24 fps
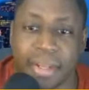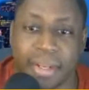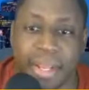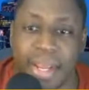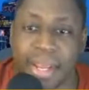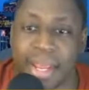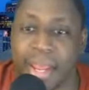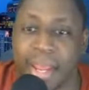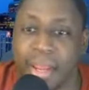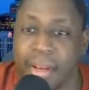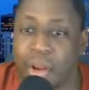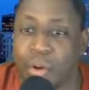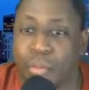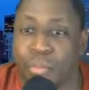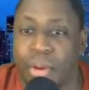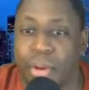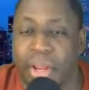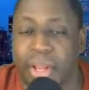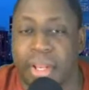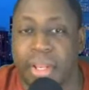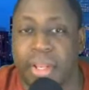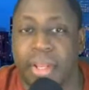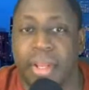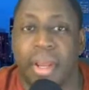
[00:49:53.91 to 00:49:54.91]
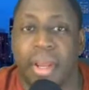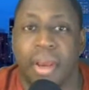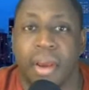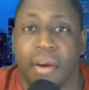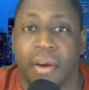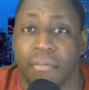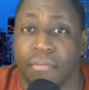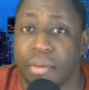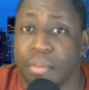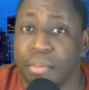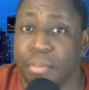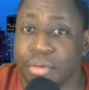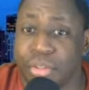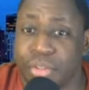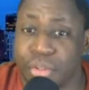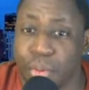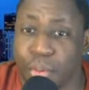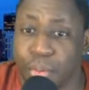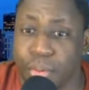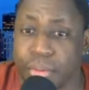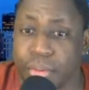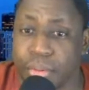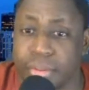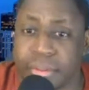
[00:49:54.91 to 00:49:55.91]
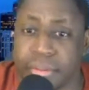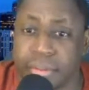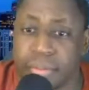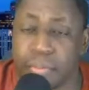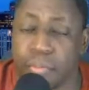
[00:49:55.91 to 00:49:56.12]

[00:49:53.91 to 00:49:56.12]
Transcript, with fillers: That came directly from the source.